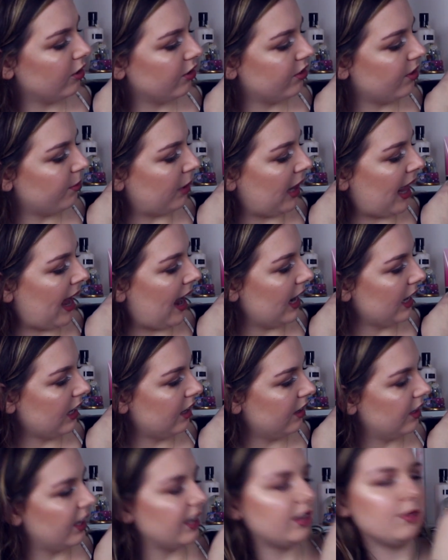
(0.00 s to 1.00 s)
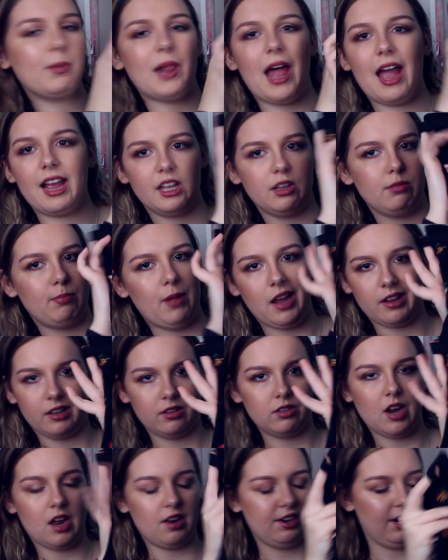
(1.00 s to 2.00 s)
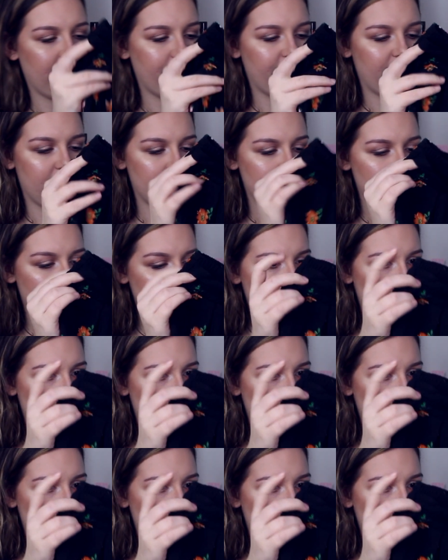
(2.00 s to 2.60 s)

is it black? It's black, it's not navy.